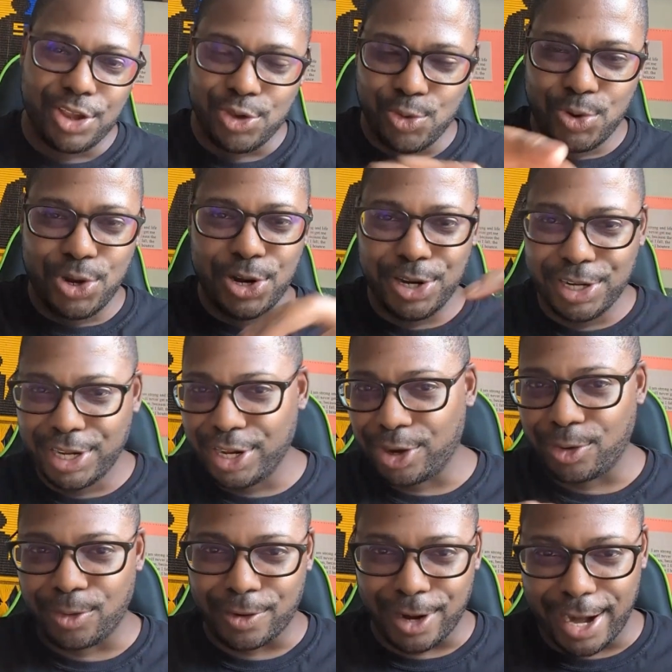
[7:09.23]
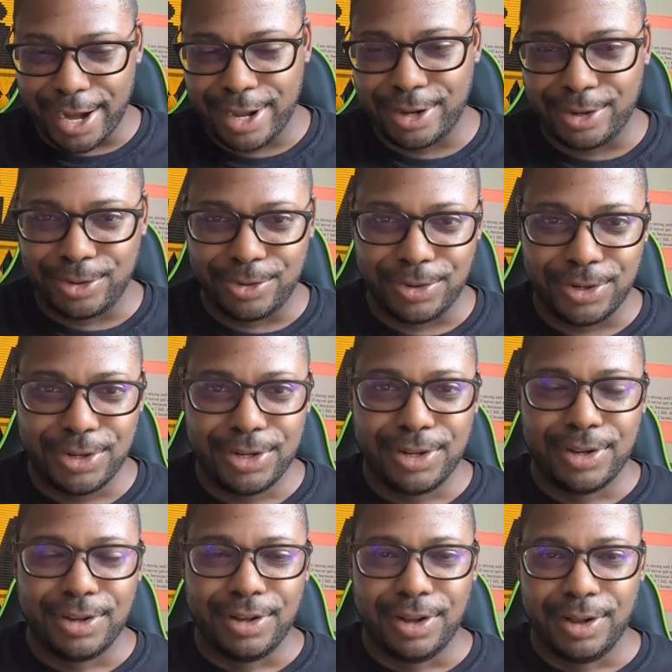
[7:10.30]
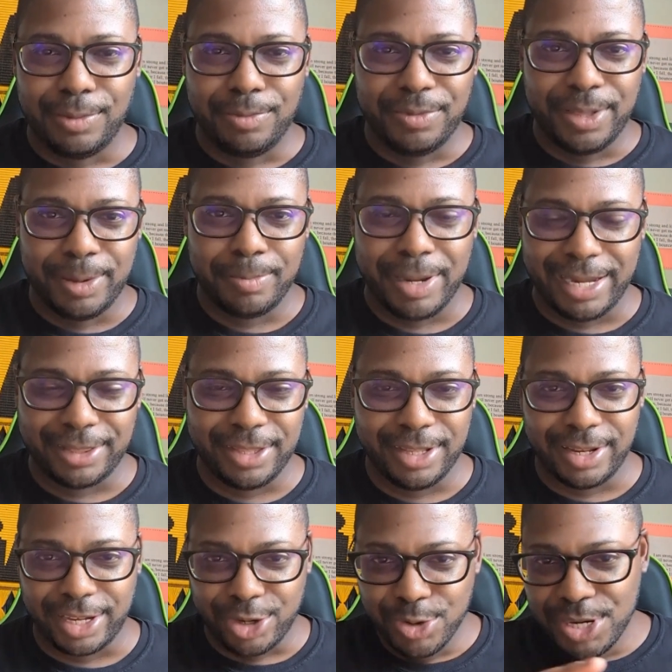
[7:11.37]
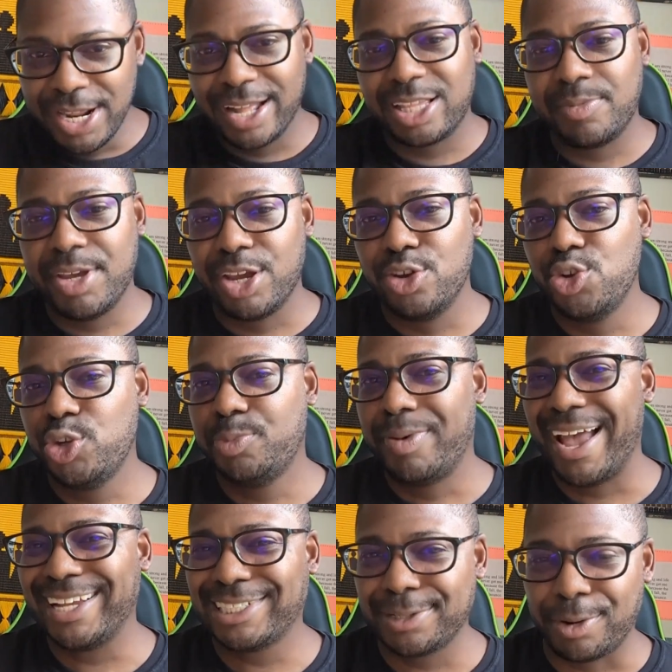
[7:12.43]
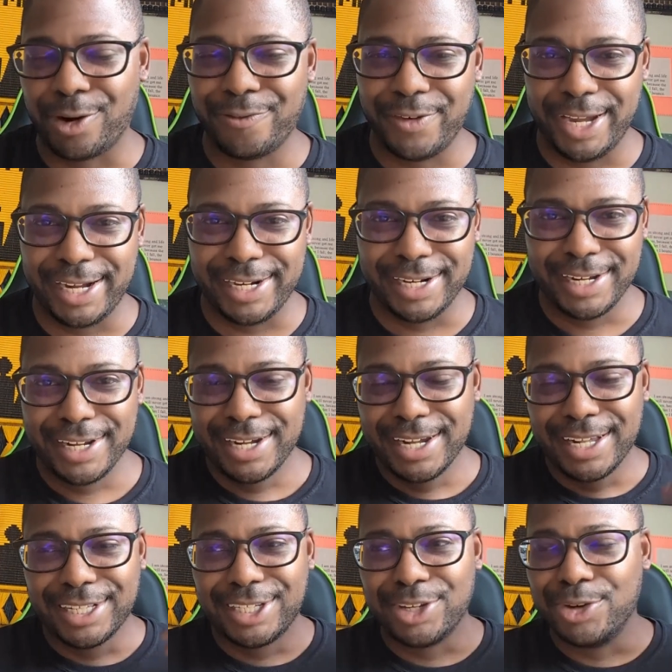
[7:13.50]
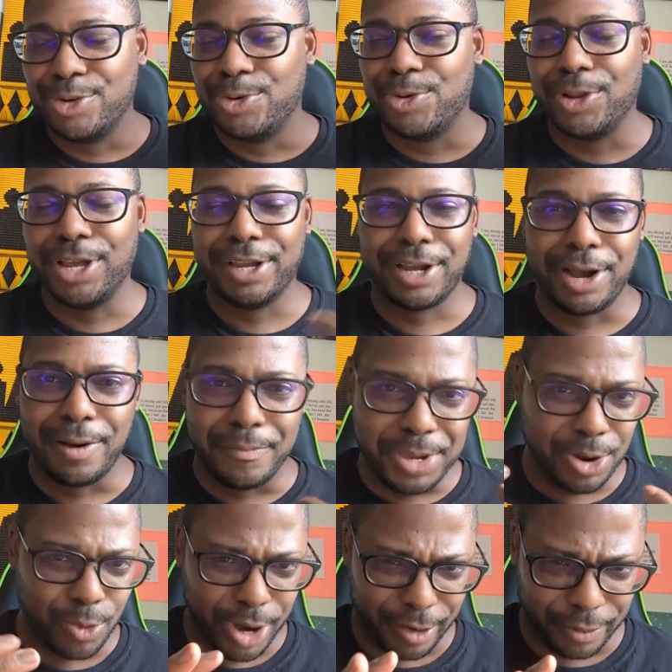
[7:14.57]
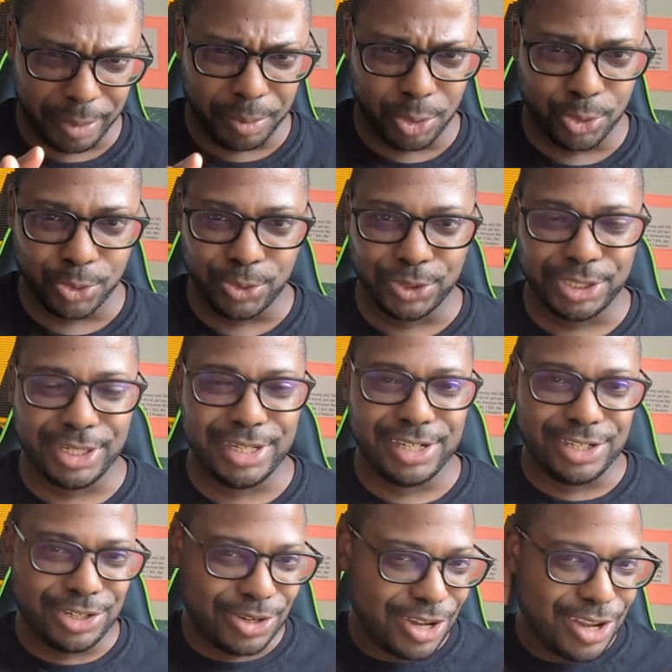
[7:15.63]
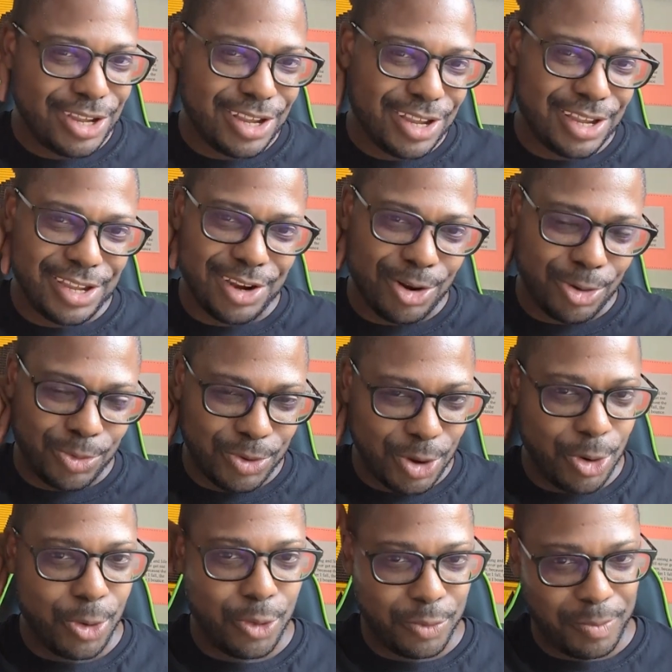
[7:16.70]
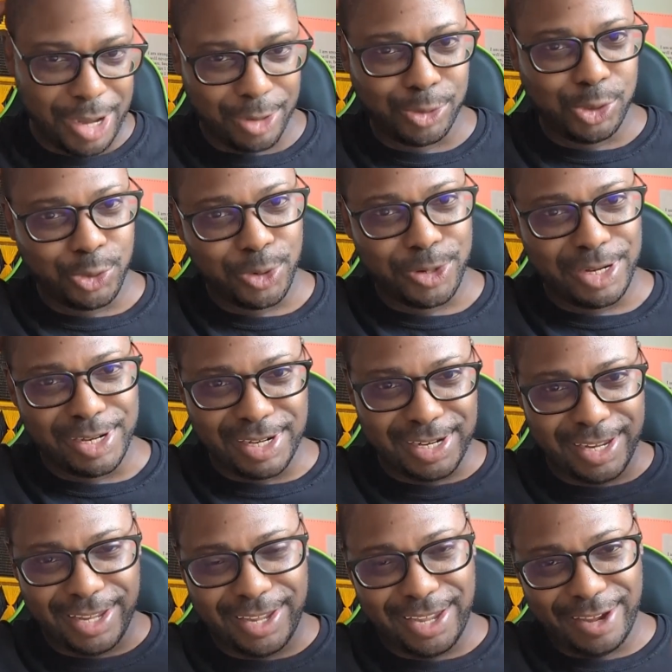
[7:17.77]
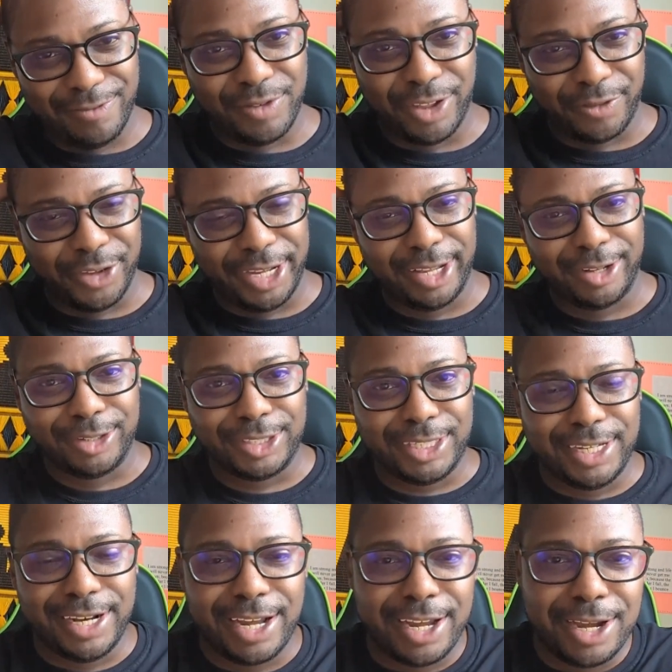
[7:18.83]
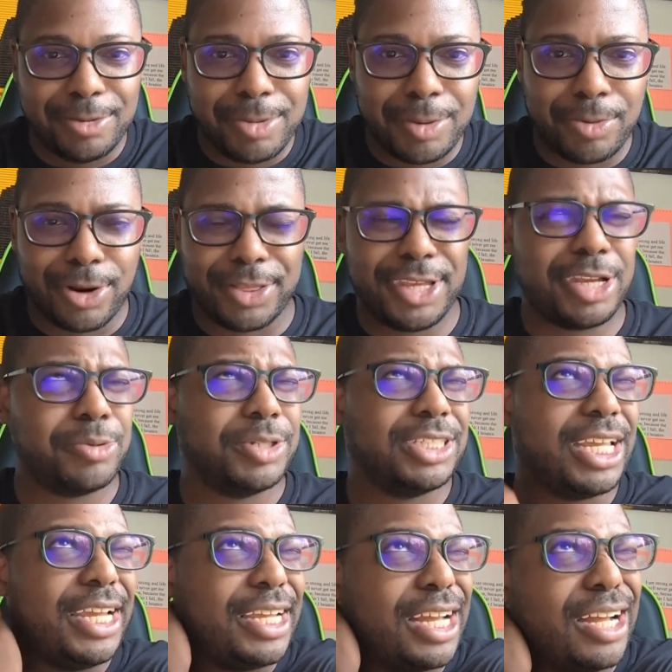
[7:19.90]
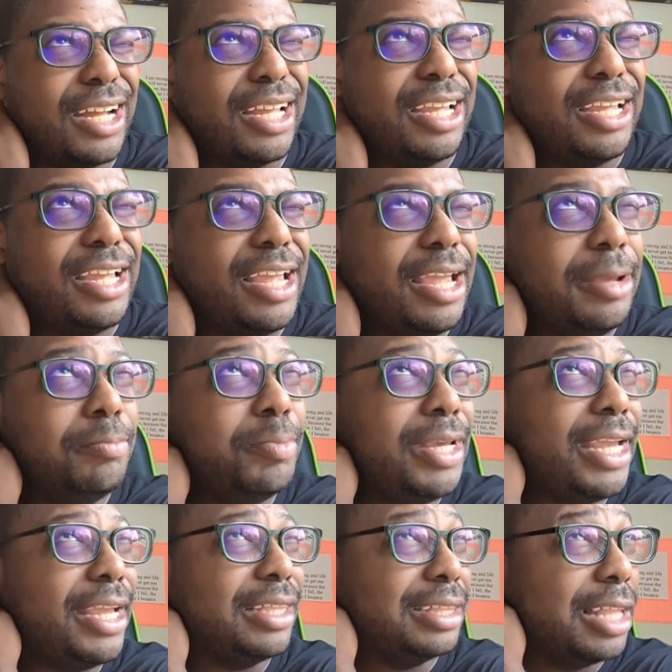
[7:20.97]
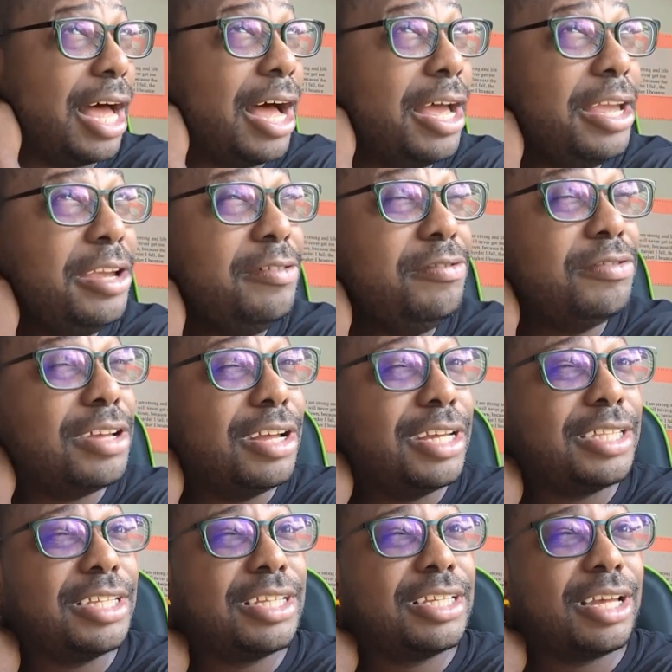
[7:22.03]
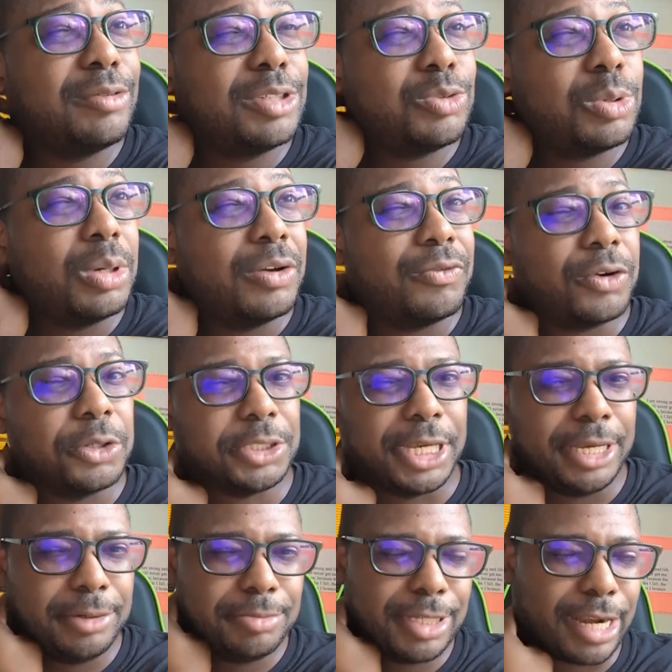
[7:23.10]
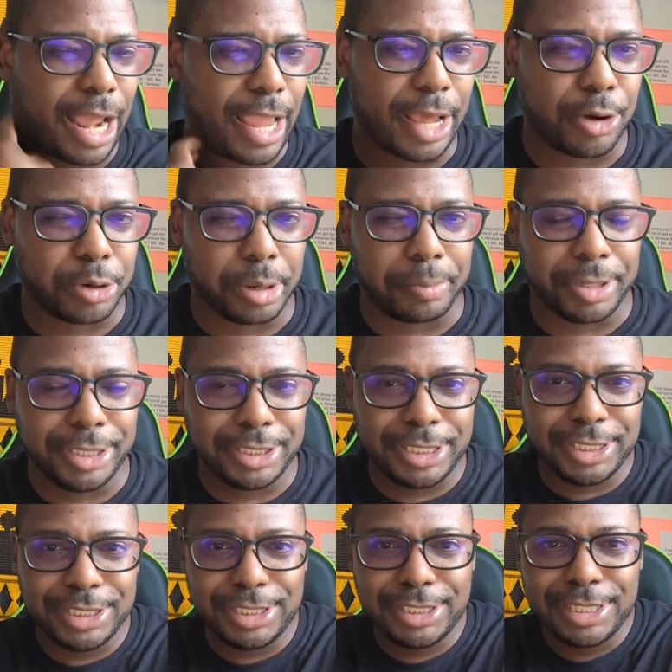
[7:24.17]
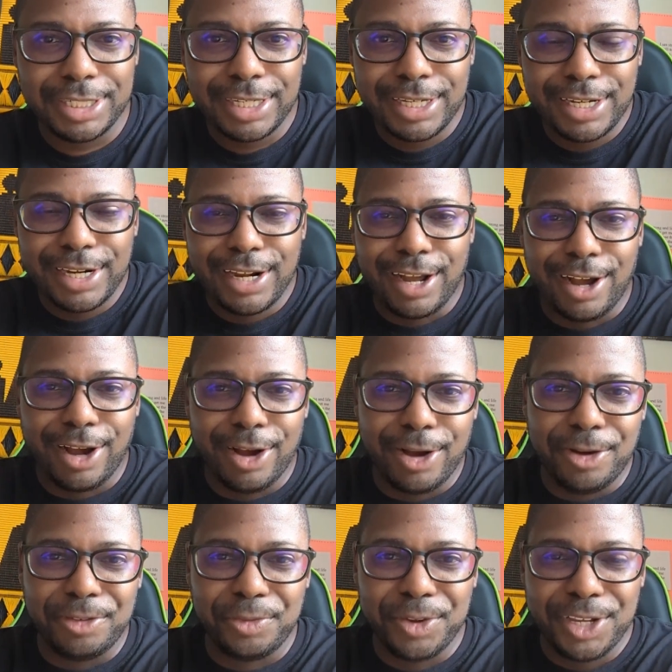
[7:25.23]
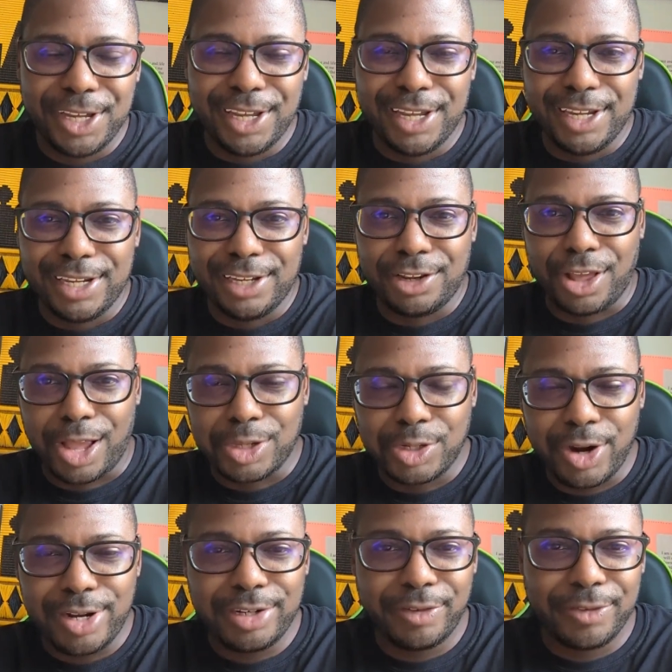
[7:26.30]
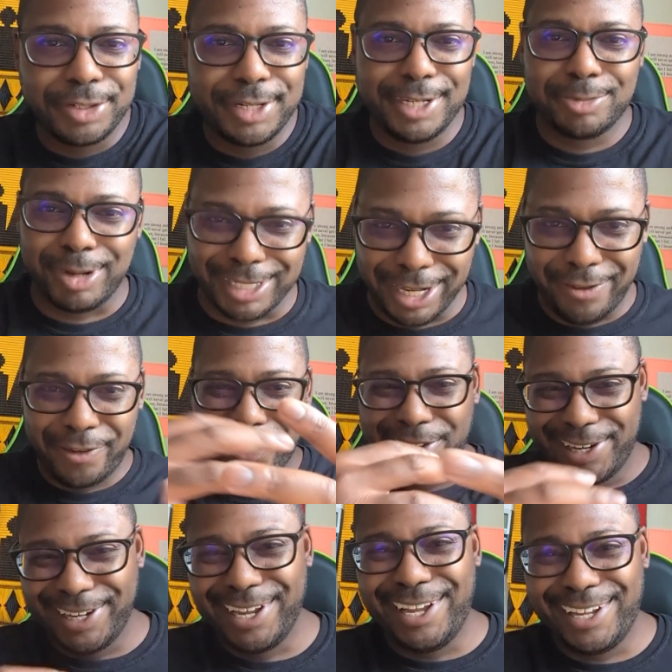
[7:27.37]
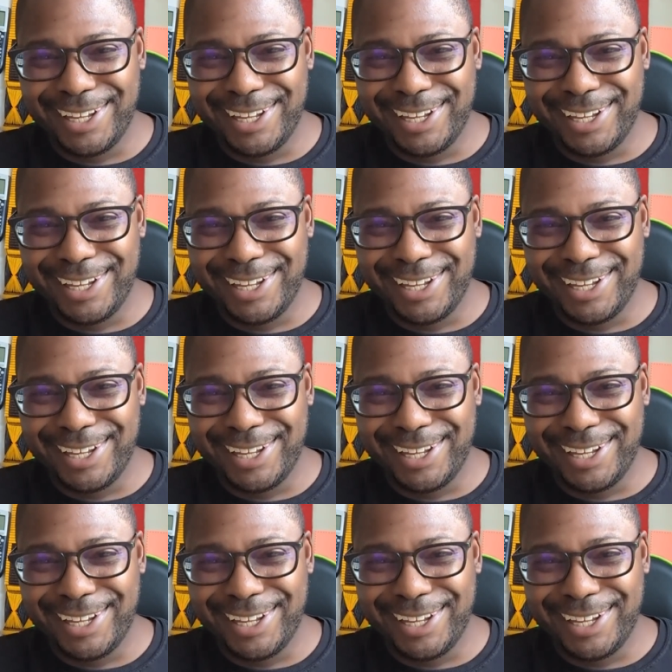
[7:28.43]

you couldn't get around them back then. Like you didn't have to be a huge basketball fan to like be aware of the Bulls and know Michael Jordan if nothing else. And I remember I think it was like NBA Live. I think that was one of my first games that I had on the PlayStation. And I tried different teams, but I definitely